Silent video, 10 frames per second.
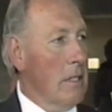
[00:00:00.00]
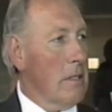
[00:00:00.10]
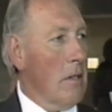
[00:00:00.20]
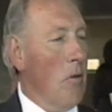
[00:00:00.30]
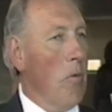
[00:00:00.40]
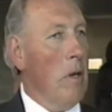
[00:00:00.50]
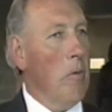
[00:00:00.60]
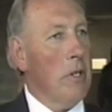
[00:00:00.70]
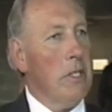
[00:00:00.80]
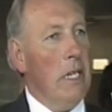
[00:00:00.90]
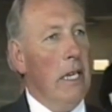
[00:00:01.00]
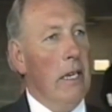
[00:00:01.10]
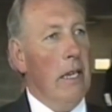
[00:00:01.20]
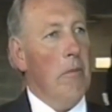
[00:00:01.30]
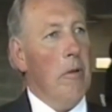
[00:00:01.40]
So we were
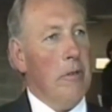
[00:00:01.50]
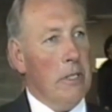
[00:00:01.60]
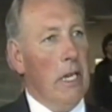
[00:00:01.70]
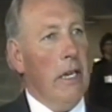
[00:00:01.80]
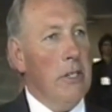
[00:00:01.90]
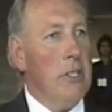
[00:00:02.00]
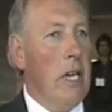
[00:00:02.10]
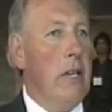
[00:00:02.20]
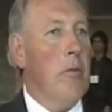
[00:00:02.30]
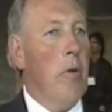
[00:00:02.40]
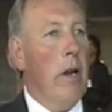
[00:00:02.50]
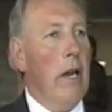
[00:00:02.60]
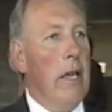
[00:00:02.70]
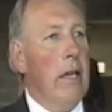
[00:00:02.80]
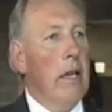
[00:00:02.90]
seated in
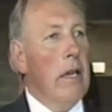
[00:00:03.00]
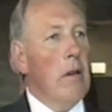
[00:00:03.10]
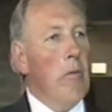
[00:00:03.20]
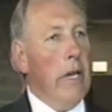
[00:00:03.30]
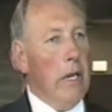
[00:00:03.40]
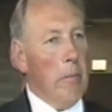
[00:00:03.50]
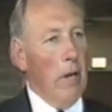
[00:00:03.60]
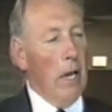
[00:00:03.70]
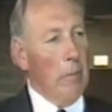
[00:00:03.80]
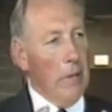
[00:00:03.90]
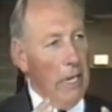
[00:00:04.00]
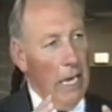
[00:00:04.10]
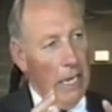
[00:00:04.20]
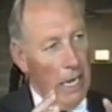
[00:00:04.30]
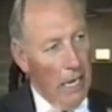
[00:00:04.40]
January. We didn't become the
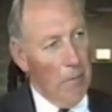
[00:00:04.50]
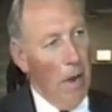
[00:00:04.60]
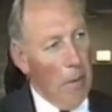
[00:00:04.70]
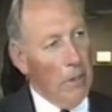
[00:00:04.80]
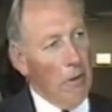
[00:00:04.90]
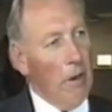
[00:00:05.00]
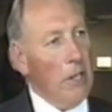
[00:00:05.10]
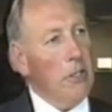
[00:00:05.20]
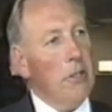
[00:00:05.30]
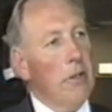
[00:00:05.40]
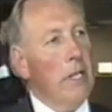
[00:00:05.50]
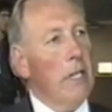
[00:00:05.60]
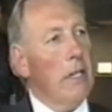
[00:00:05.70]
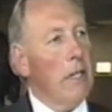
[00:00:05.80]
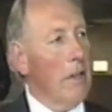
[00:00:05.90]
dedicated bombing grand
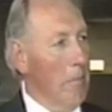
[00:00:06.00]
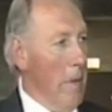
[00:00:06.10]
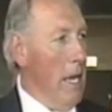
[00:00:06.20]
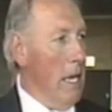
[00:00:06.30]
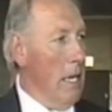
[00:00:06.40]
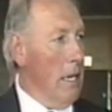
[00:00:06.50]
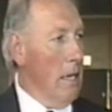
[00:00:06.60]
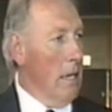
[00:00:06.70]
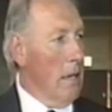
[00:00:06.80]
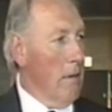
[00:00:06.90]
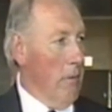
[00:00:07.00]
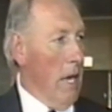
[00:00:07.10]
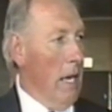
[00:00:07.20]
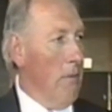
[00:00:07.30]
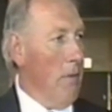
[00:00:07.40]
jury until May of
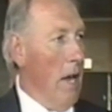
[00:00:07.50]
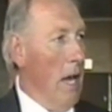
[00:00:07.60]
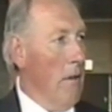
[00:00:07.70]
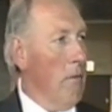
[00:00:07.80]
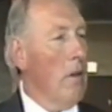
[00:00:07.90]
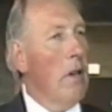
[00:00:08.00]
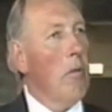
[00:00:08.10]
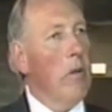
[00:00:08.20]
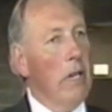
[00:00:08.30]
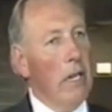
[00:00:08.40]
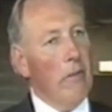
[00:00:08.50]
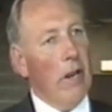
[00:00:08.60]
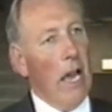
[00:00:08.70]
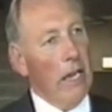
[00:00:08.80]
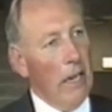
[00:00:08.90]
'95. We
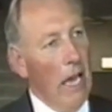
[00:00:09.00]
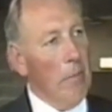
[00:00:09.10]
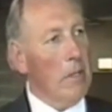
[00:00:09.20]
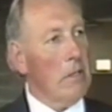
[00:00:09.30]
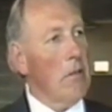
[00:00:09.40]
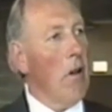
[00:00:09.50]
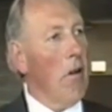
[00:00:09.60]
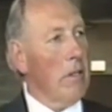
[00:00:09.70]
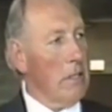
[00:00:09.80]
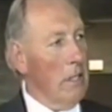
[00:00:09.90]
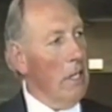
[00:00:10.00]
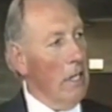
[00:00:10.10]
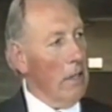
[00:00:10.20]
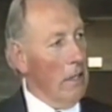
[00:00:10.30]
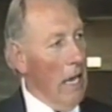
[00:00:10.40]
delivered our indictments on August the
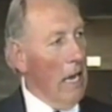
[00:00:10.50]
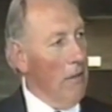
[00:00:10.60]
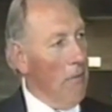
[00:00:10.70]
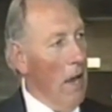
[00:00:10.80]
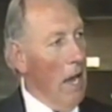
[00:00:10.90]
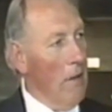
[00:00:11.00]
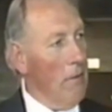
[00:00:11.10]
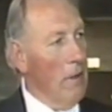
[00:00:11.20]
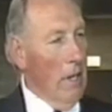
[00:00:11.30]
10th, '95.